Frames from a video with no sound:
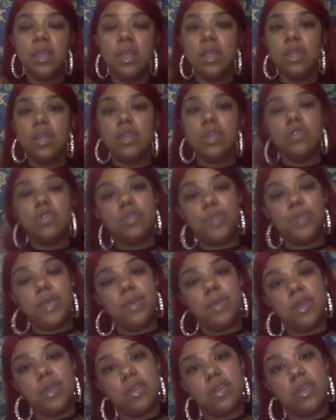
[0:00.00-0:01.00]
use
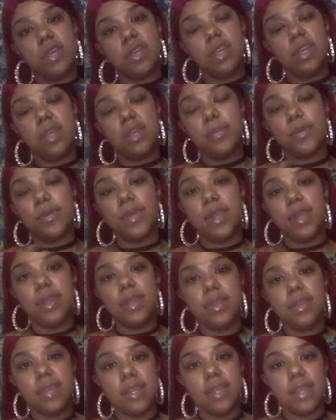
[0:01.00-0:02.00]
BB cream or
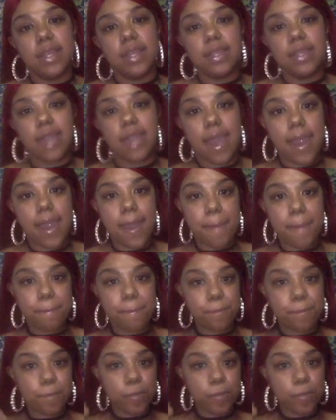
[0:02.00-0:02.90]
anything like that,